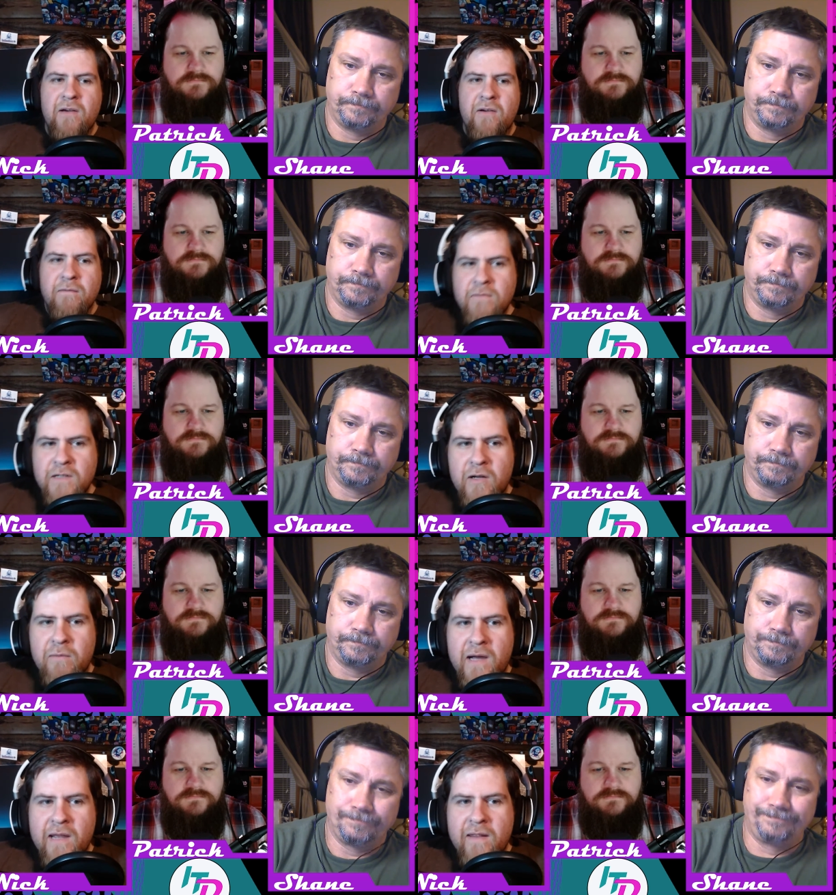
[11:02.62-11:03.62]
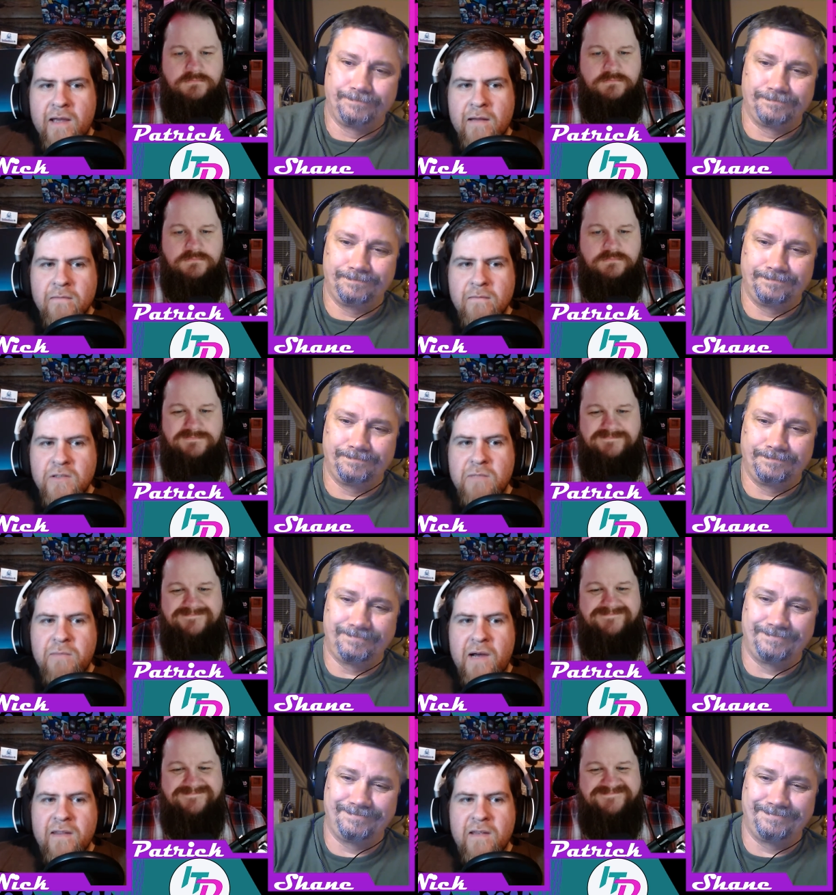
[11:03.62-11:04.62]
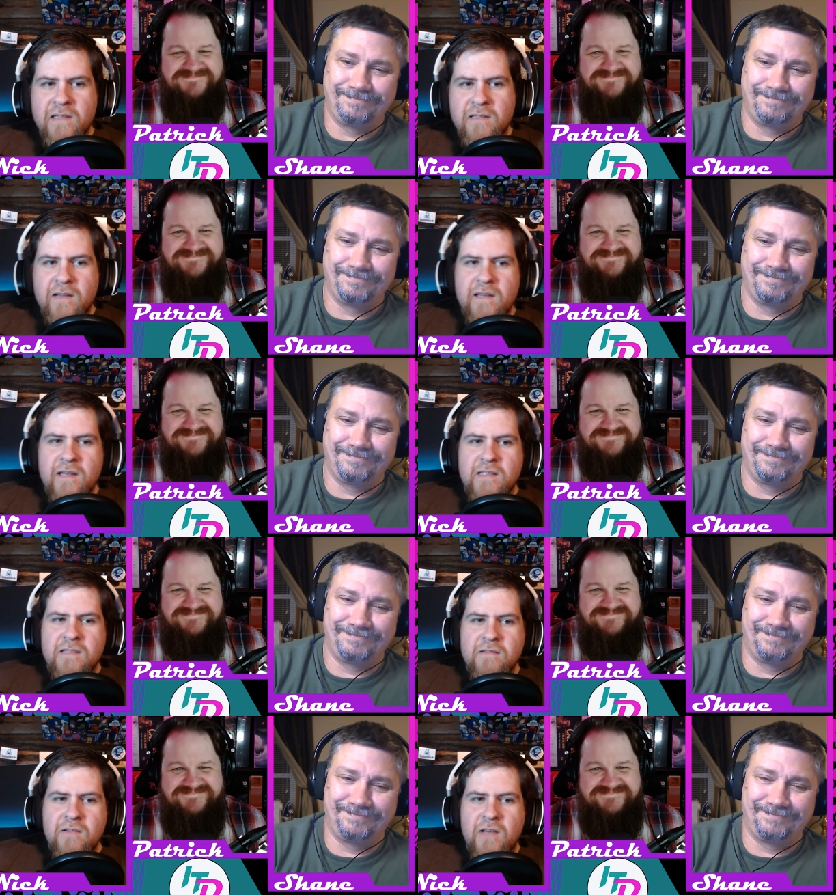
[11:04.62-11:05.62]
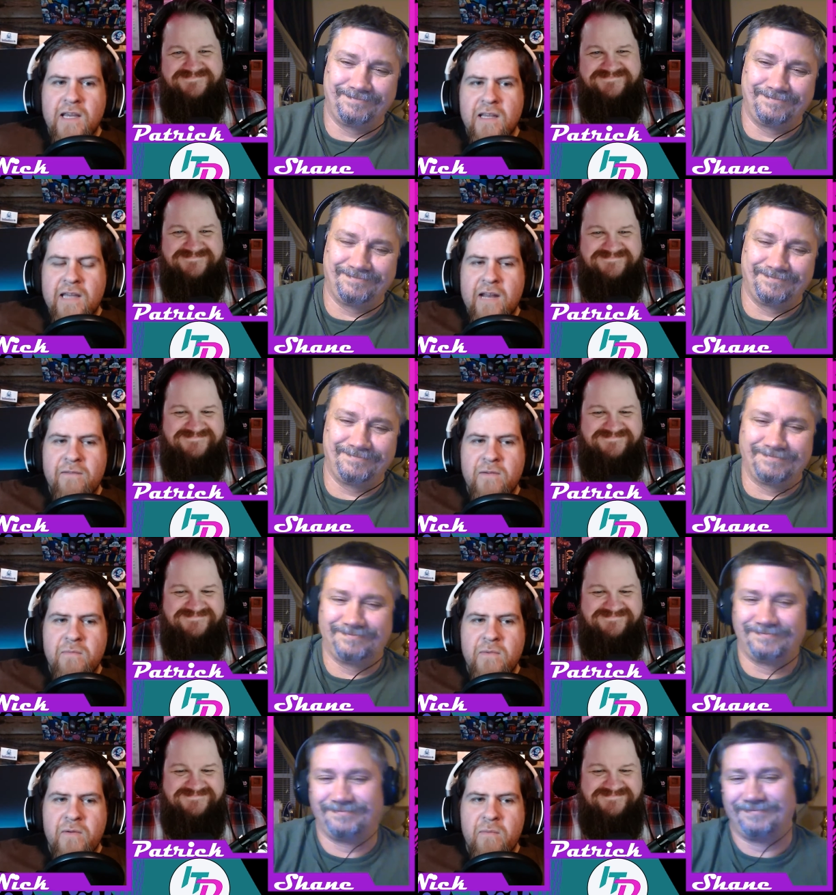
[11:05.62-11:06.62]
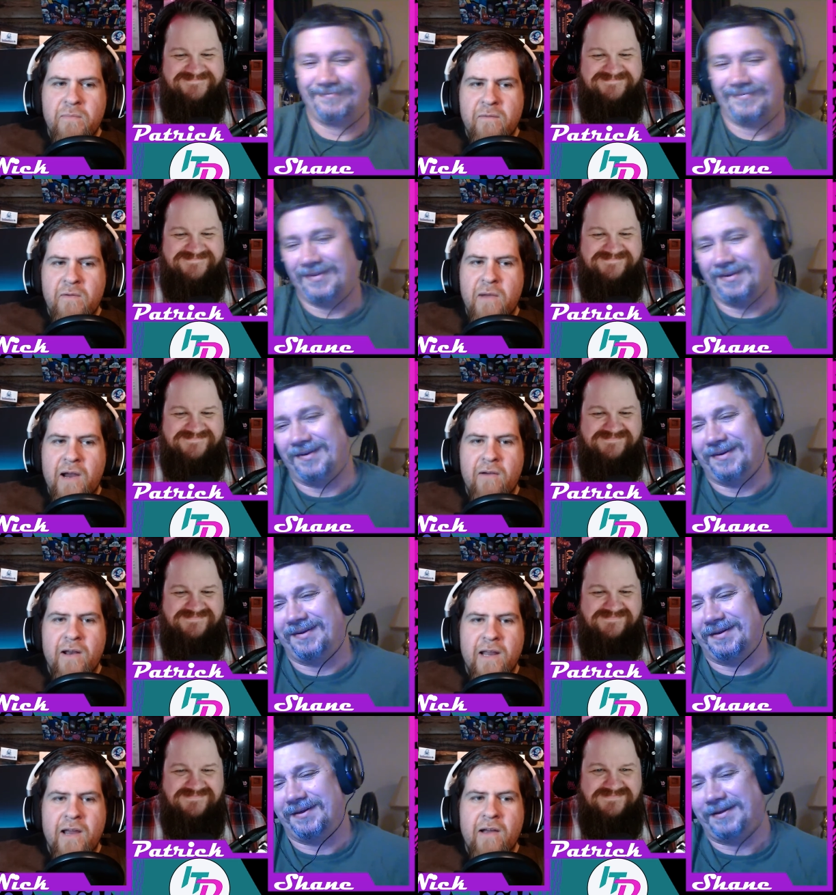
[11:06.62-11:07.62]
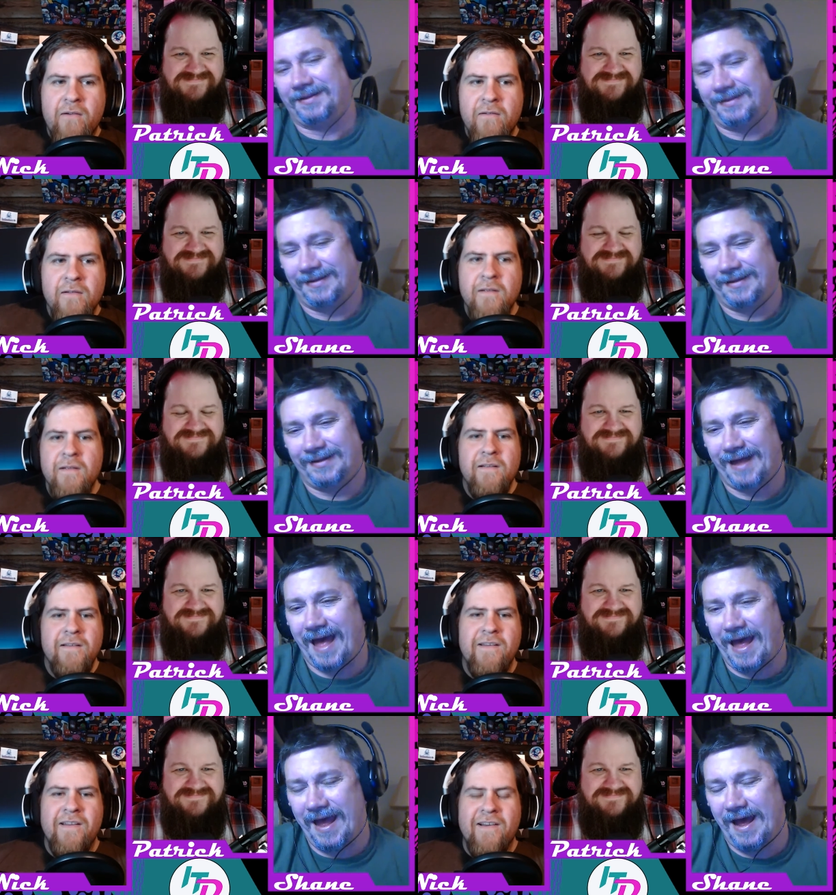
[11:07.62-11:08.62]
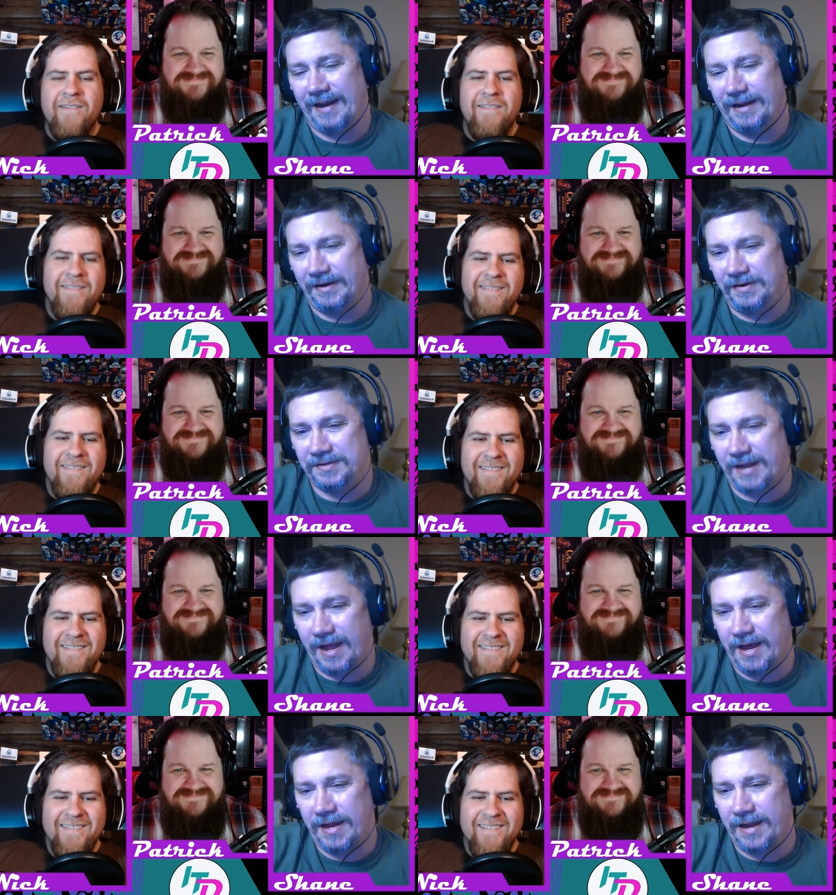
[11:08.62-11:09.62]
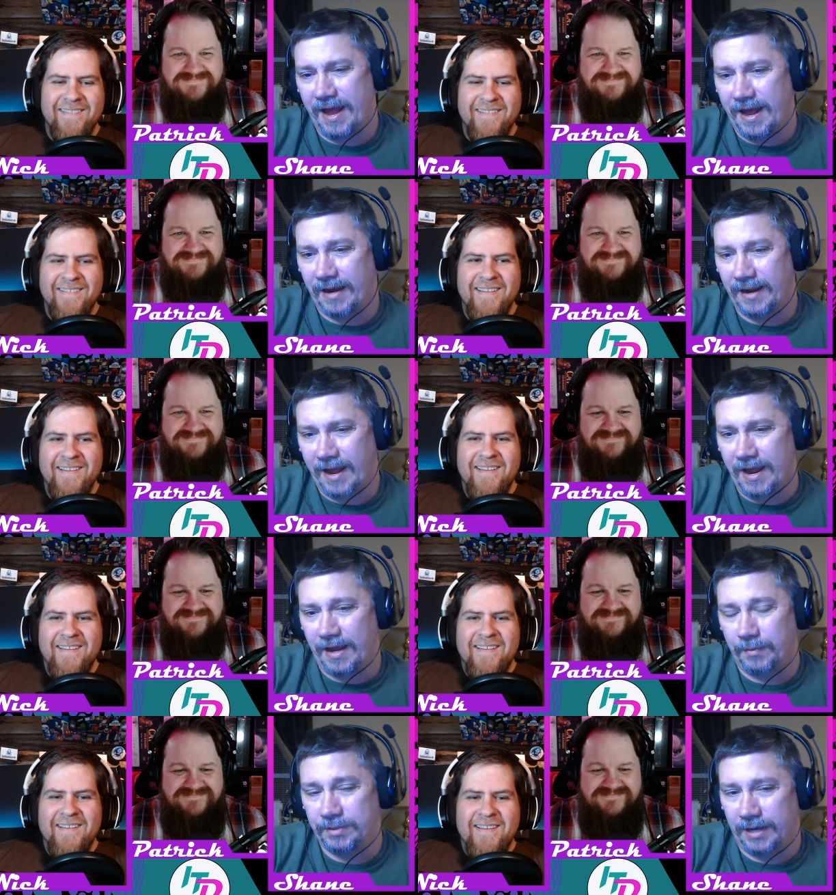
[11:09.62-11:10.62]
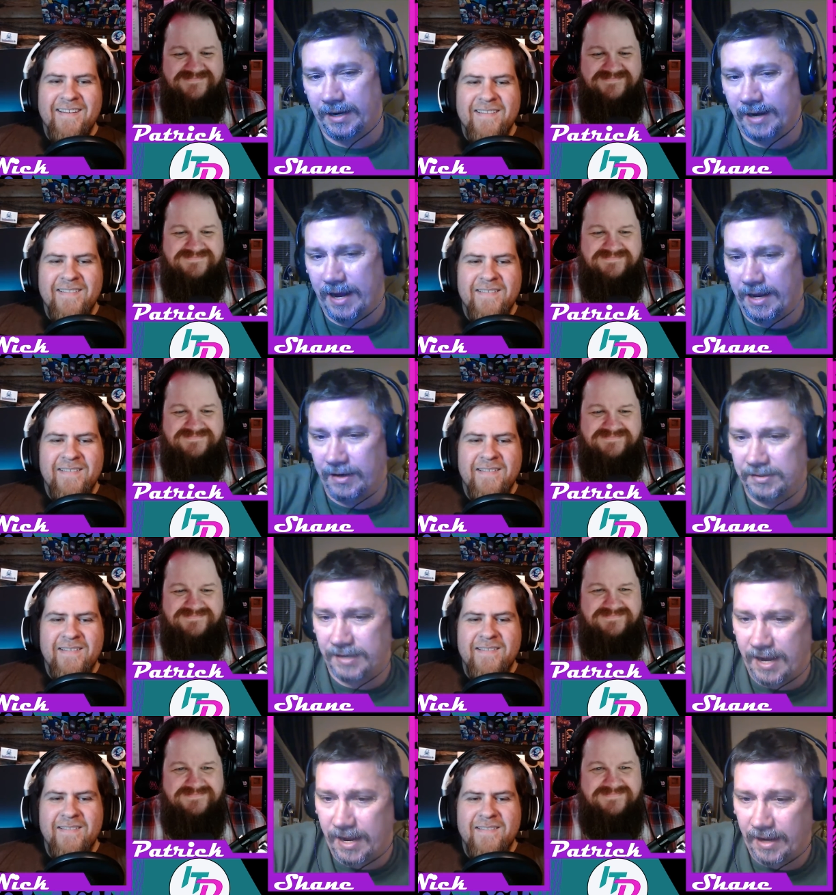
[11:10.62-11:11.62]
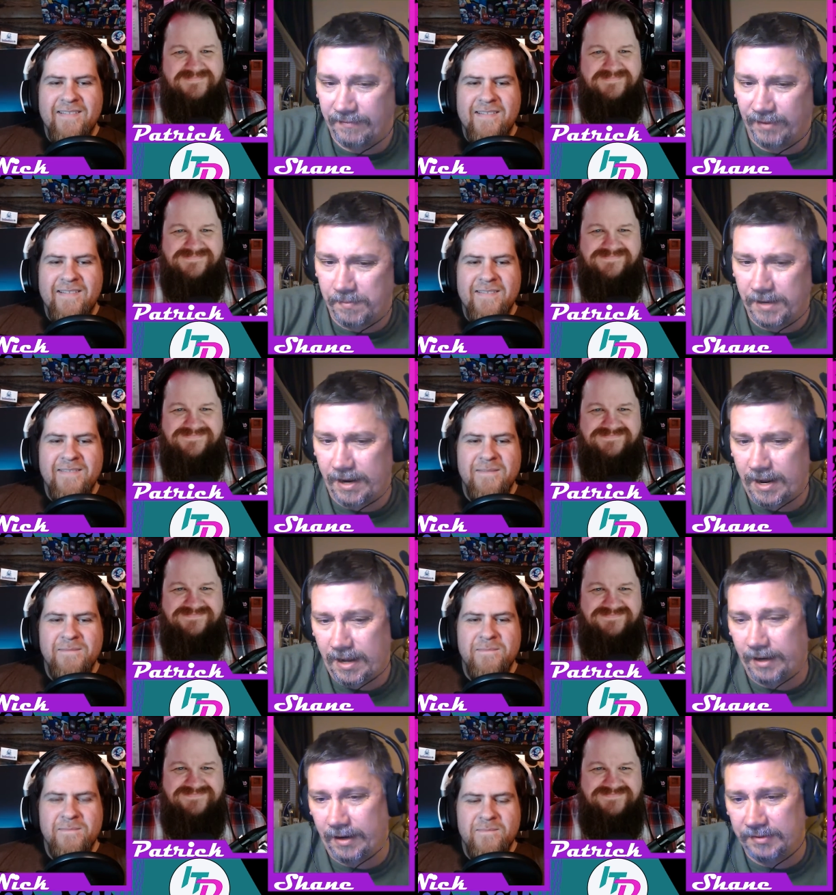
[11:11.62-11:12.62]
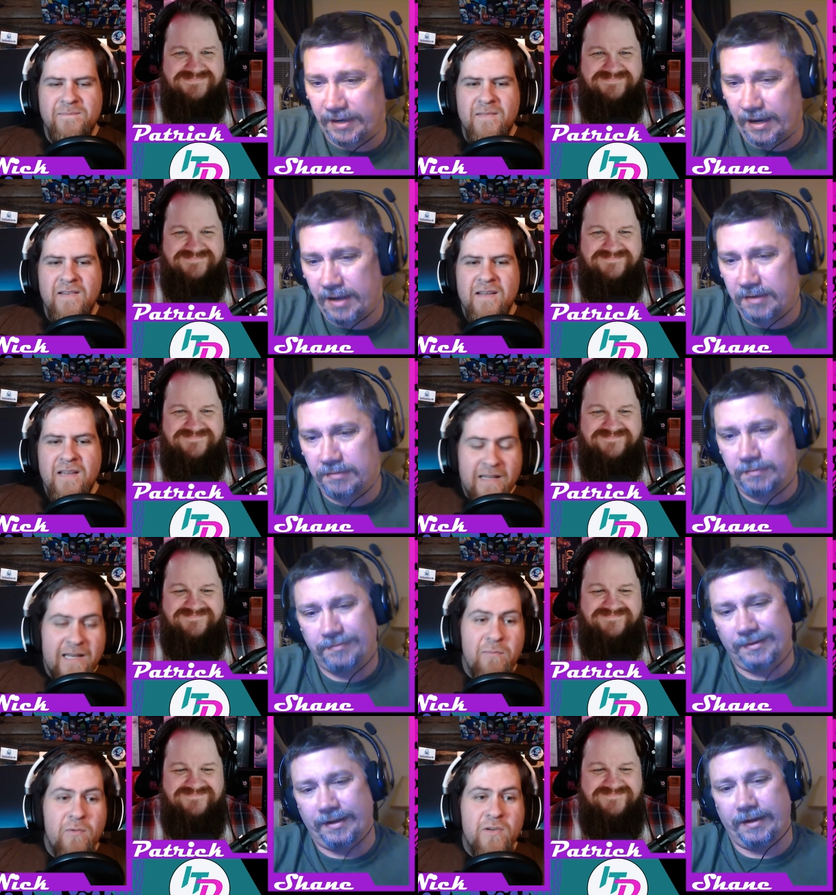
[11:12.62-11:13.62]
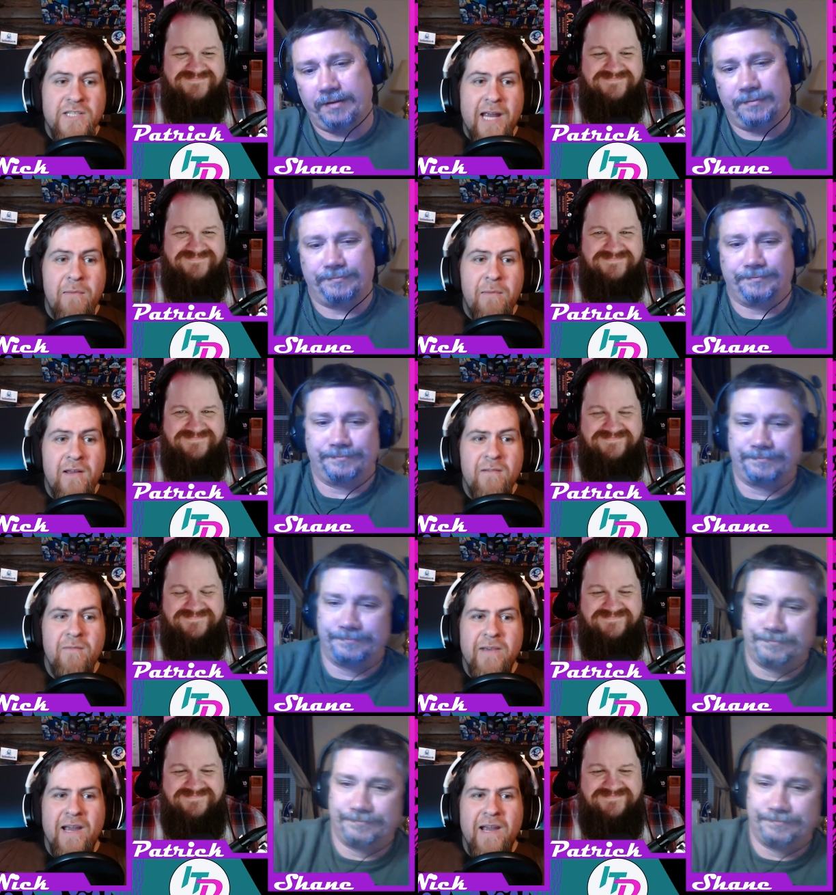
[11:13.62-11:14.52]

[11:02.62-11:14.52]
Speaker 1: me going, you going to buy that? You should buy this. Look at this. You could get that if you, if you, if you buy right now.
Speaker 2: You ad. know, here's an ad, ad, ad. Would you like an ad? Here's an ad. There'll be an ad. Here's an ad. Need more stamina?